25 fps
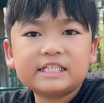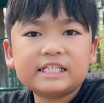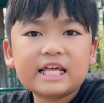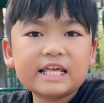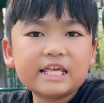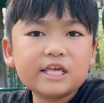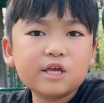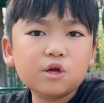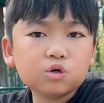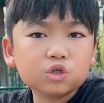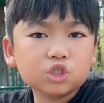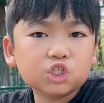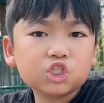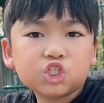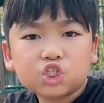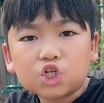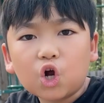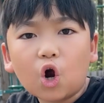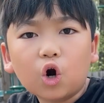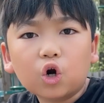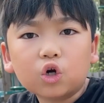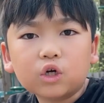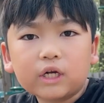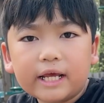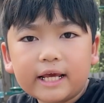the year
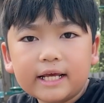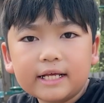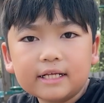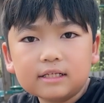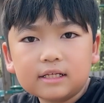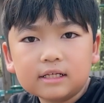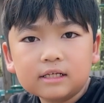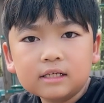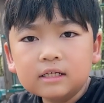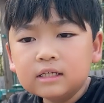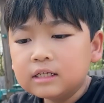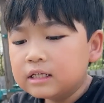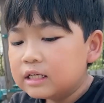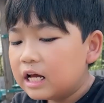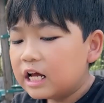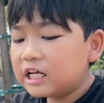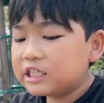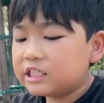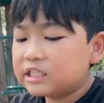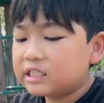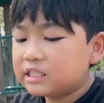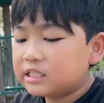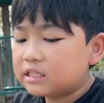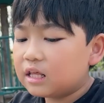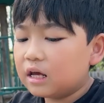started.
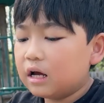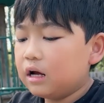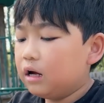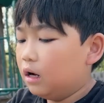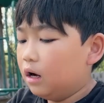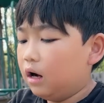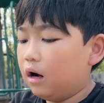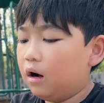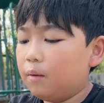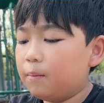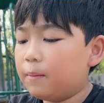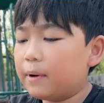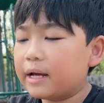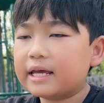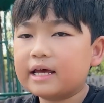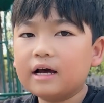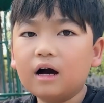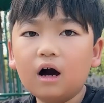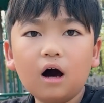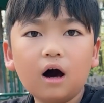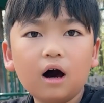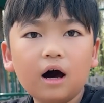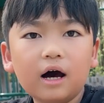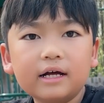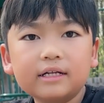Oh my
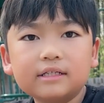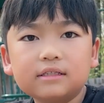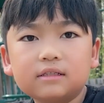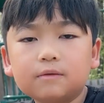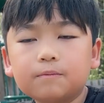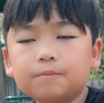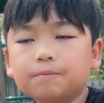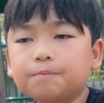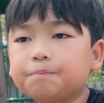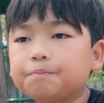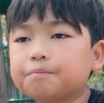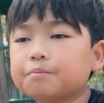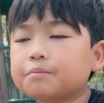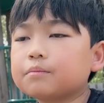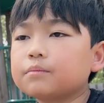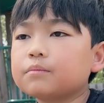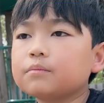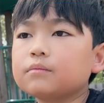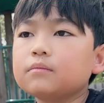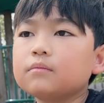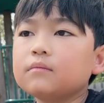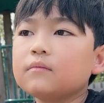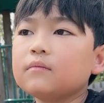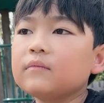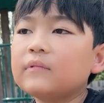God.
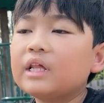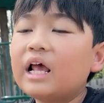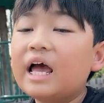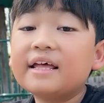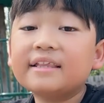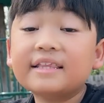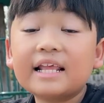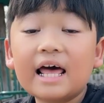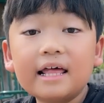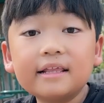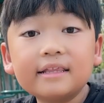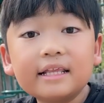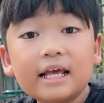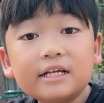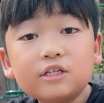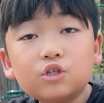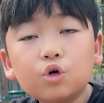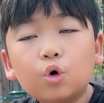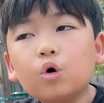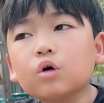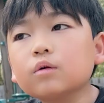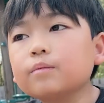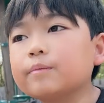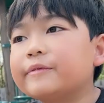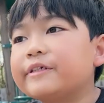And then they
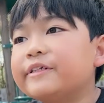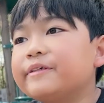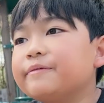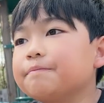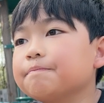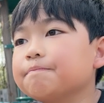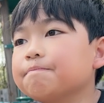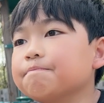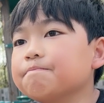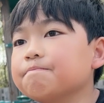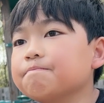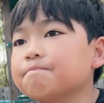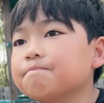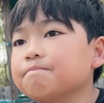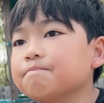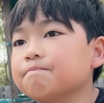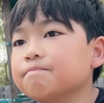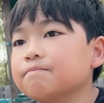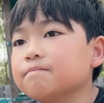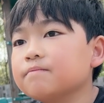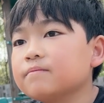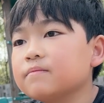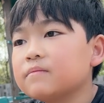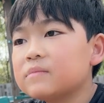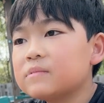told me,
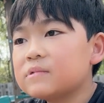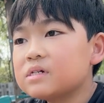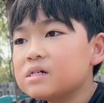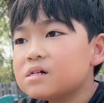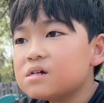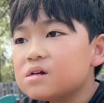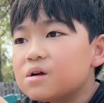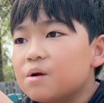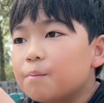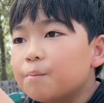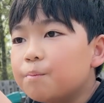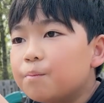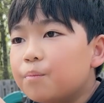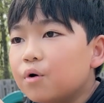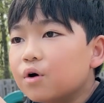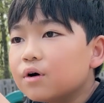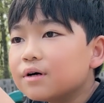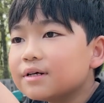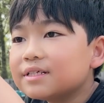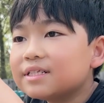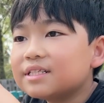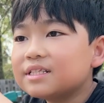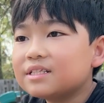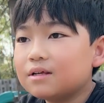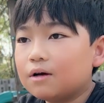
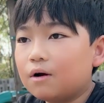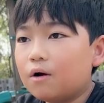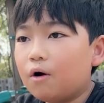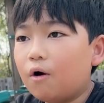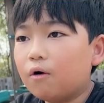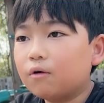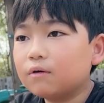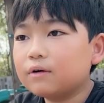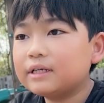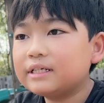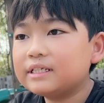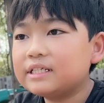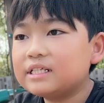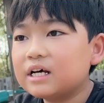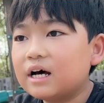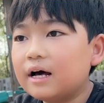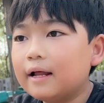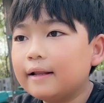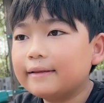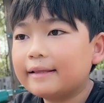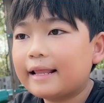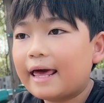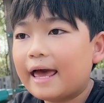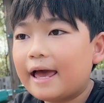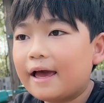books aren't
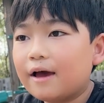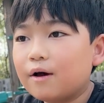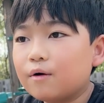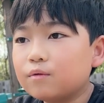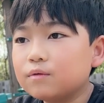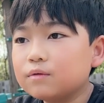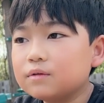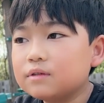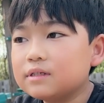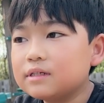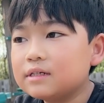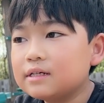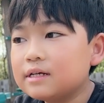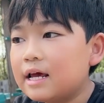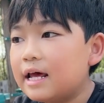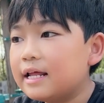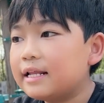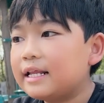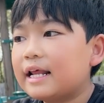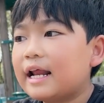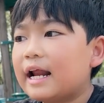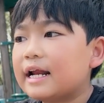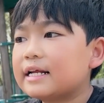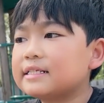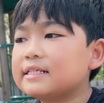allowed. And
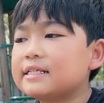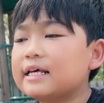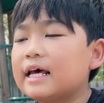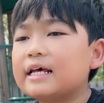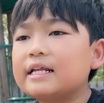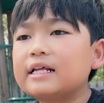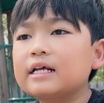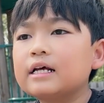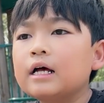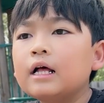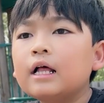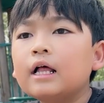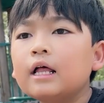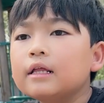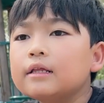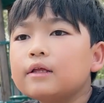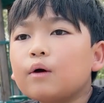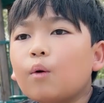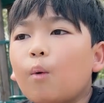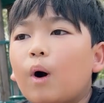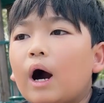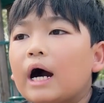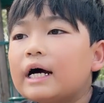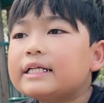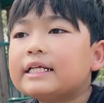then I said, no,
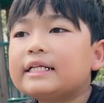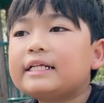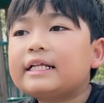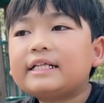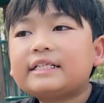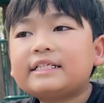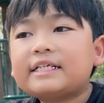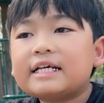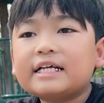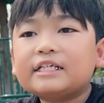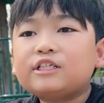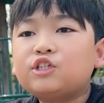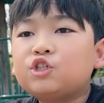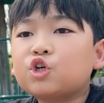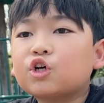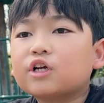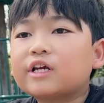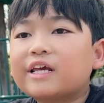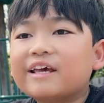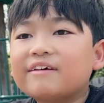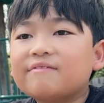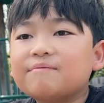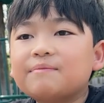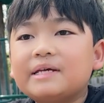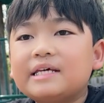why did the teacher
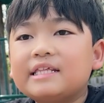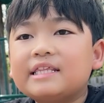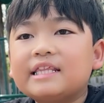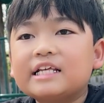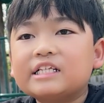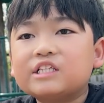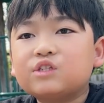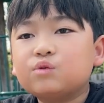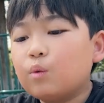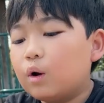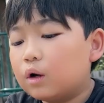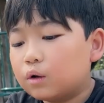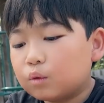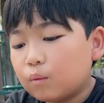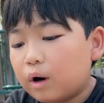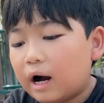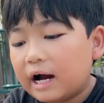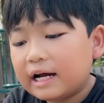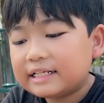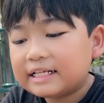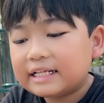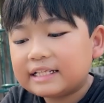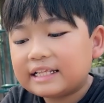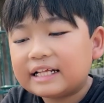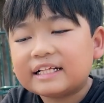give me this one?
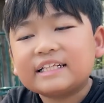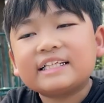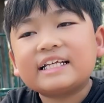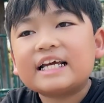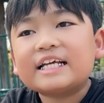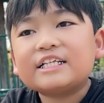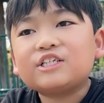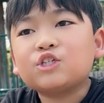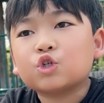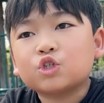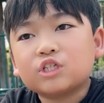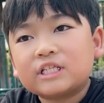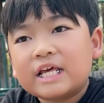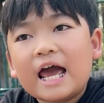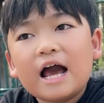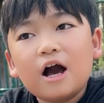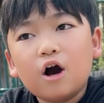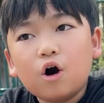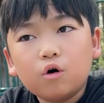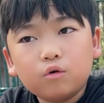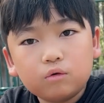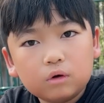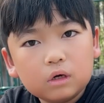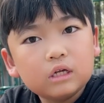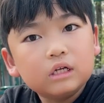Why did the teacher
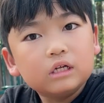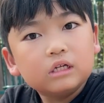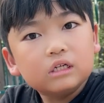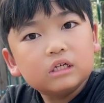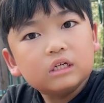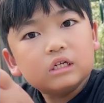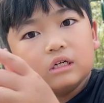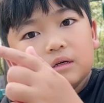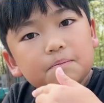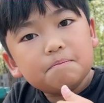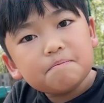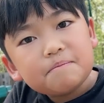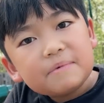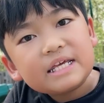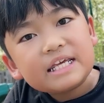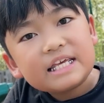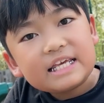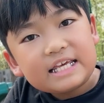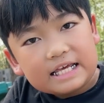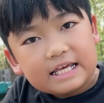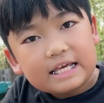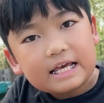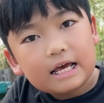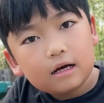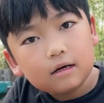tell
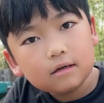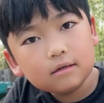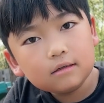me